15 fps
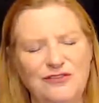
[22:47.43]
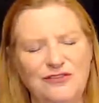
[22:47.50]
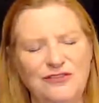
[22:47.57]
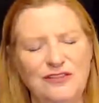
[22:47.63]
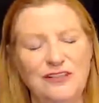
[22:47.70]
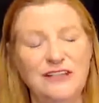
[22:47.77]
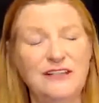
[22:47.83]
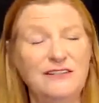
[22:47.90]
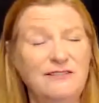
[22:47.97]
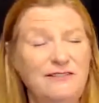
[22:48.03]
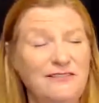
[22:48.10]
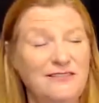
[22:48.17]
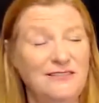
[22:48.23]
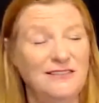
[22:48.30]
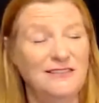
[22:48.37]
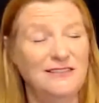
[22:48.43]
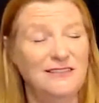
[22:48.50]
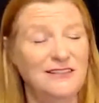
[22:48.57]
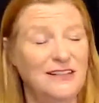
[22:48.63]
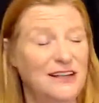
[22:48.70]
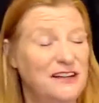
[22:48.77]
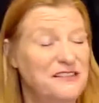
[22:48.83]
live,
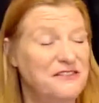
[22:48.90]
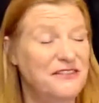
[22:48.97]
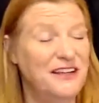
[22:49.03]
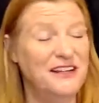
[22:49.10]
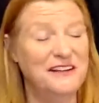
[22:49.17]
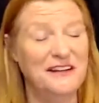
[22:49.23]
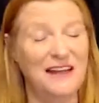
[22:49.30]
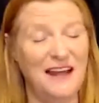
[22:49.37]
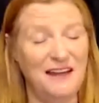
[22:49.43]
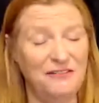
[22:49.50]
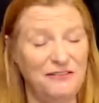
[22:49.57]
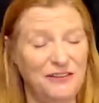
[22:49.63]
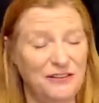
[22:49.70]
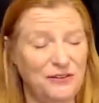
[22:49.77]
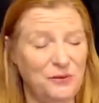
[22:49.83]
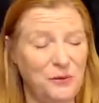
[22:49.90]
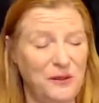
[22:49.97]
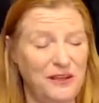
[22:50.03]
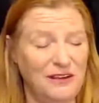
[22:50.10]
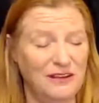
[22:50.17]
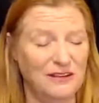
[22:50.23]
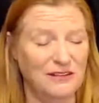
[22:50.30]
love, and laugh this week,
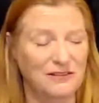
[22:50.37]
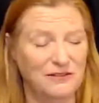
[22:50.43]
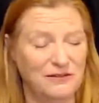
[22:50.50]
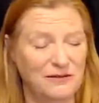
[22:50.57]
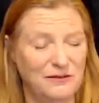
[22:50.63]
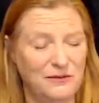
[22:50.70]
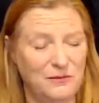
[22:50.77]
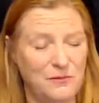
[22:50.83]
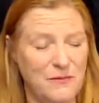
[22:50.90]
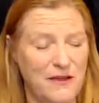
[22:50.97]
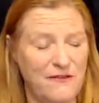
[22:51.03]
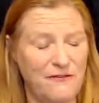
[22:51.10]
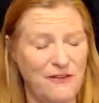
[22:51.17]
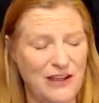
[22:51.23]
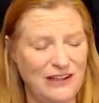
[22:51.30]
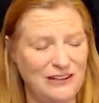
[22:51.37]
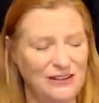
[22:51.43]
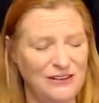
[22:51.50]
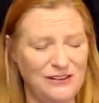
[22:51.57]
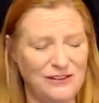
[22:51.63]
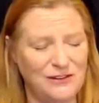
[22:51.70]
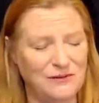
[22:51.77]
my
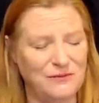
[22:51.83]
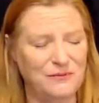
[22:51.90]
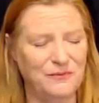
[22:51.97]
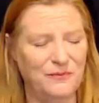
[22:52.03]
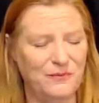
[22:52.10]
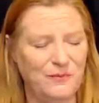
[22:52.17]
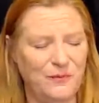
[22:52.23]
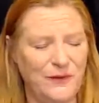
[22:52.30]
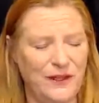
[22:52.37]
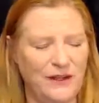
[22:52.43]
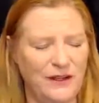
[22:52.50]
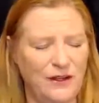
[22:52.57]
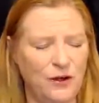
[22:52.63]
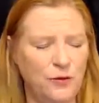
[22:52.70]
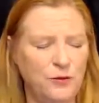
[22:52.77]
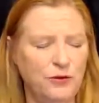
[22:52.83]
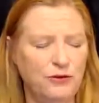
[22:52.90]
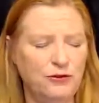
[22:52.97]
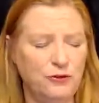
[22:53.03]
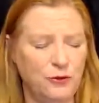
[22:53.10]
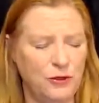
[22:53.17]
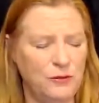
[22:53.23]
friends. And I hope you'll
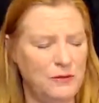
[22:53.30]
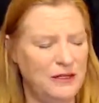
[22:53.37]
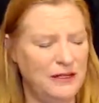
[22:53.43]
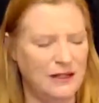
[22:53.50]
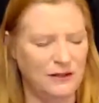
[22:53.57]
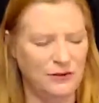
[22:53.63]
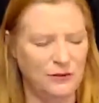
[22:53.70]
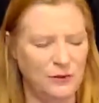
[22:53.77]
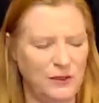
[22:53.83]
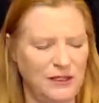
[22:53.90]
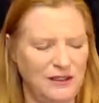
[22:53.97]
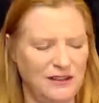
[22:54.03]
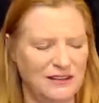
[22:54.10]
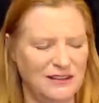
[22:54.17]
join me next week.